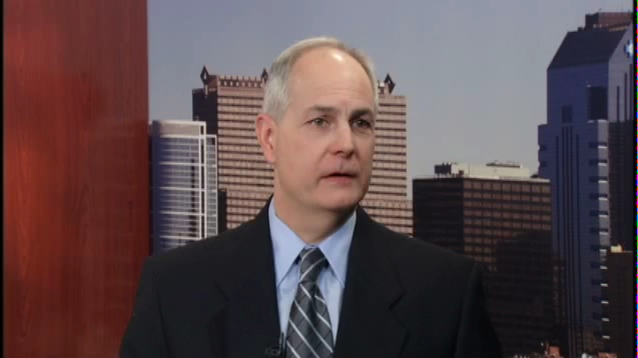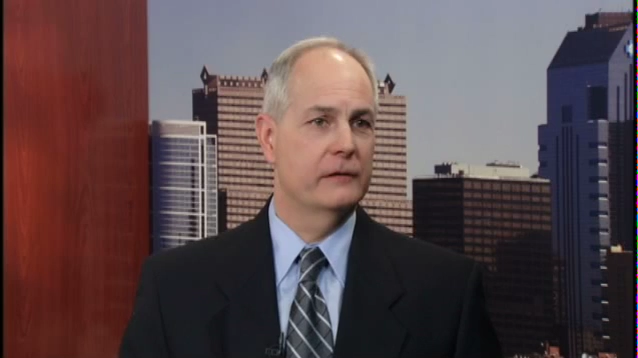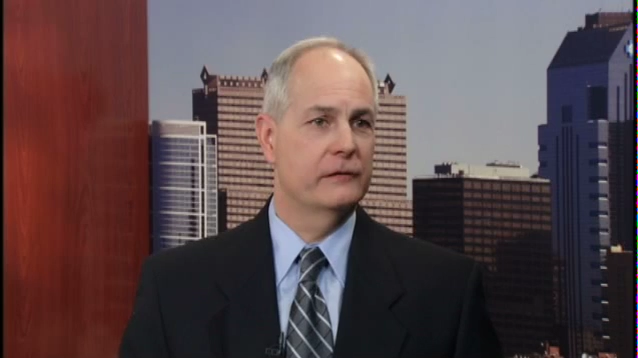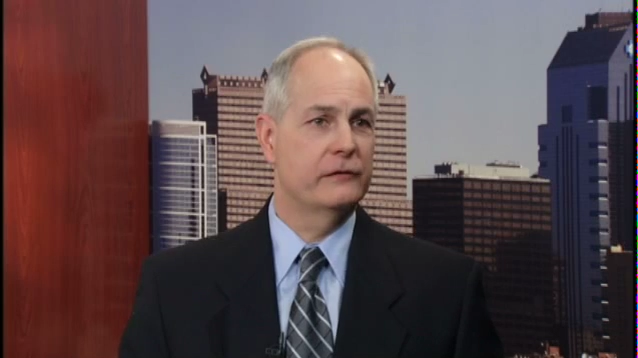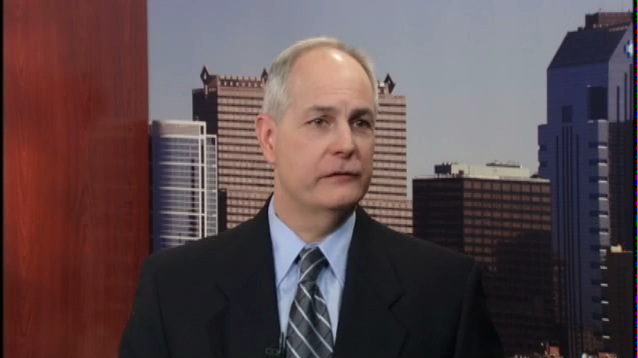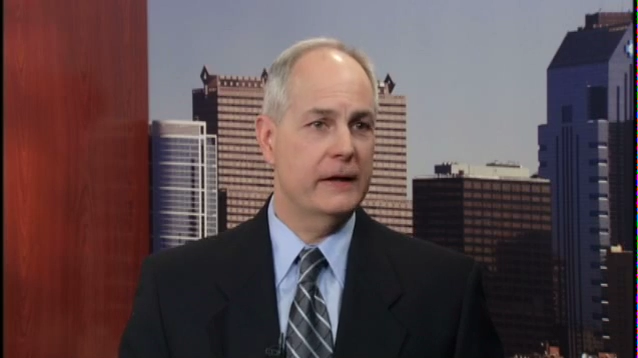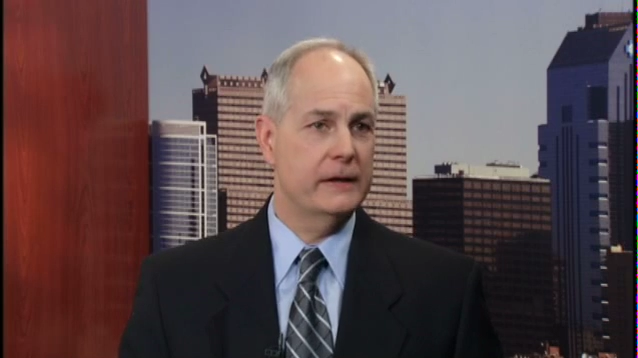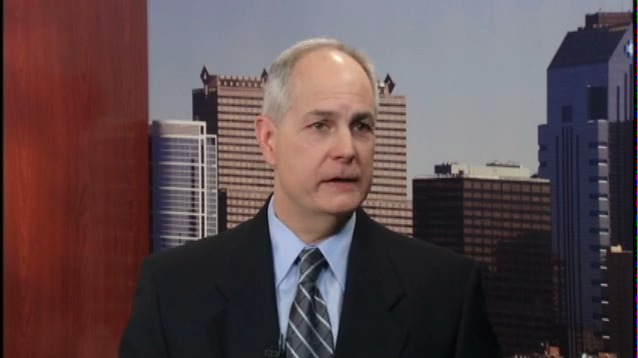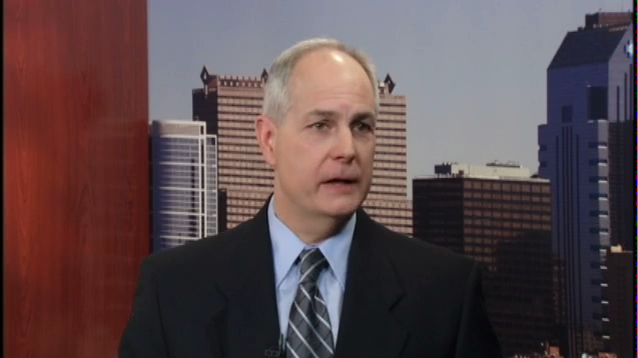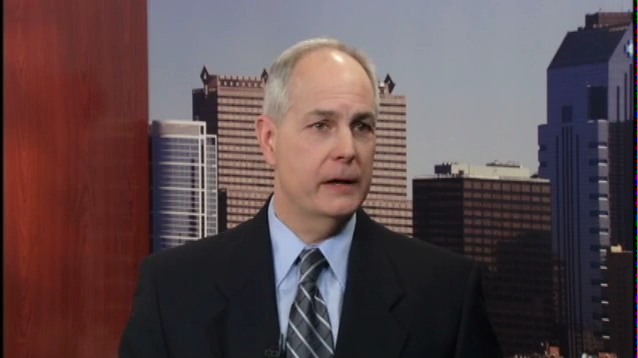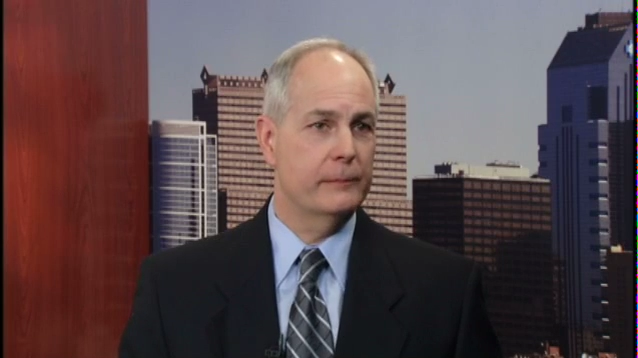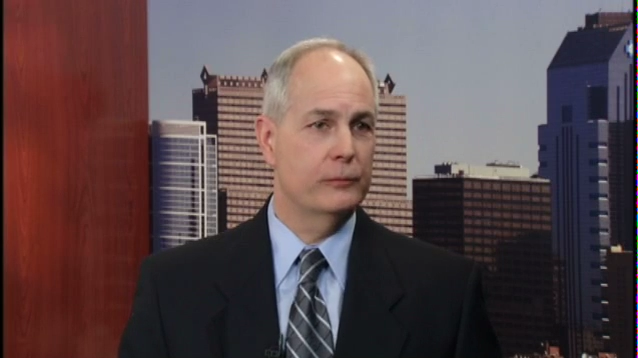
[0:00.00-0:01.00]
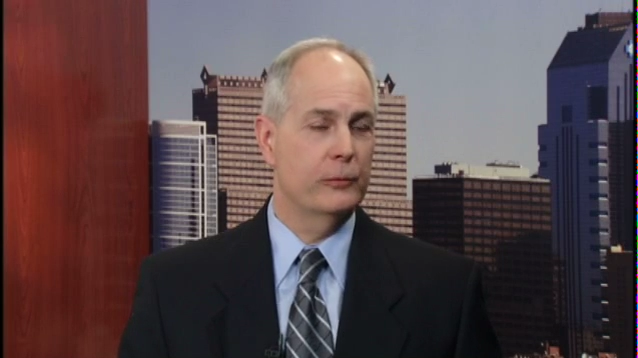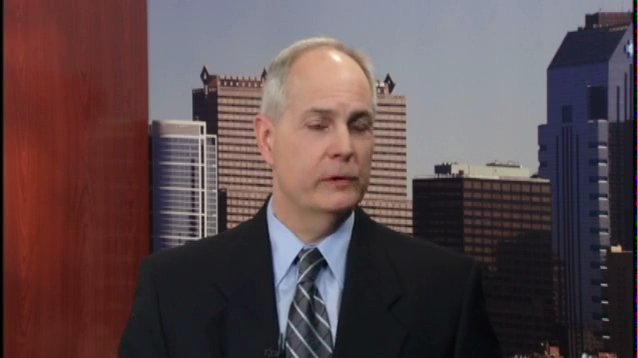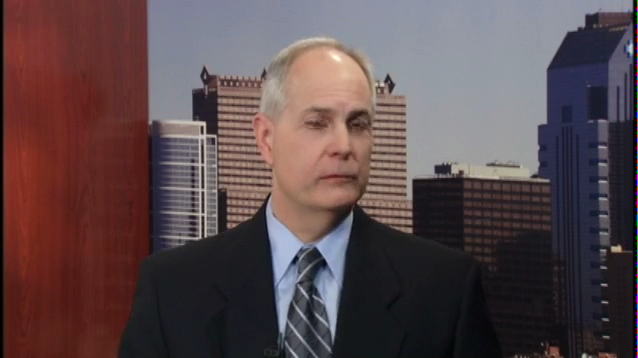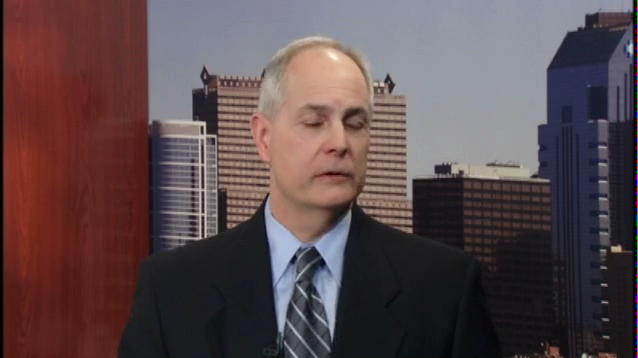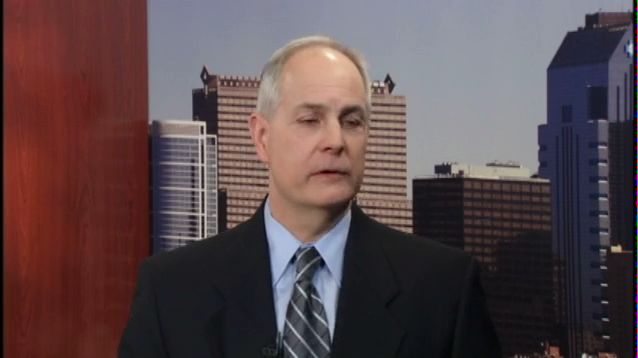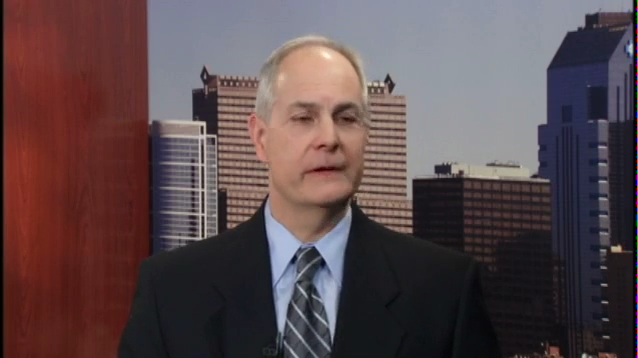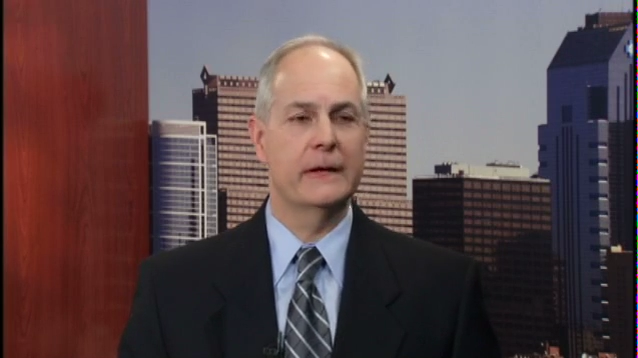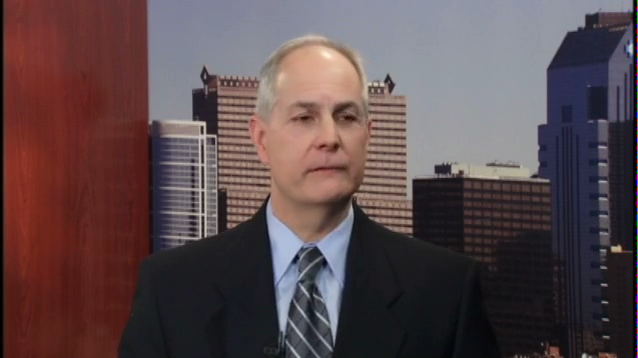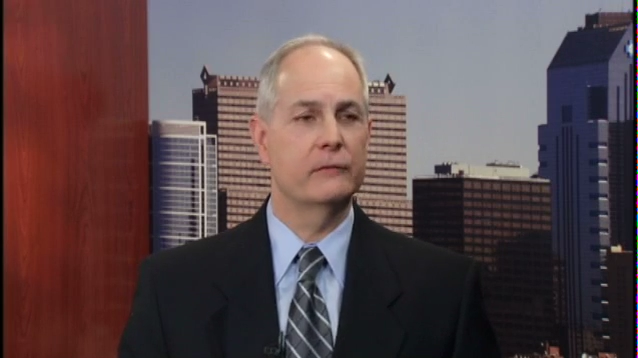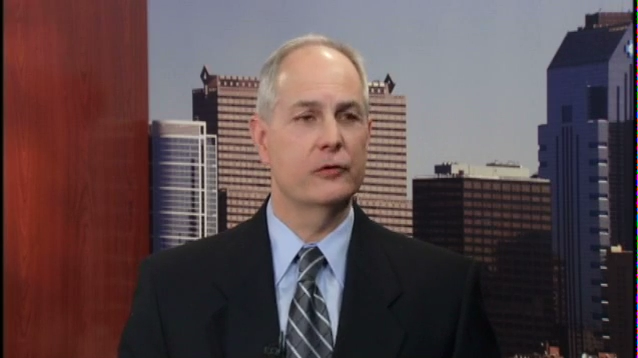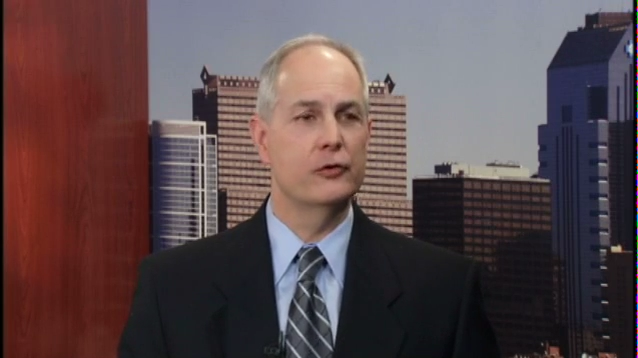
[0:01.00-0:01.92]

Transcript: set it up. We really never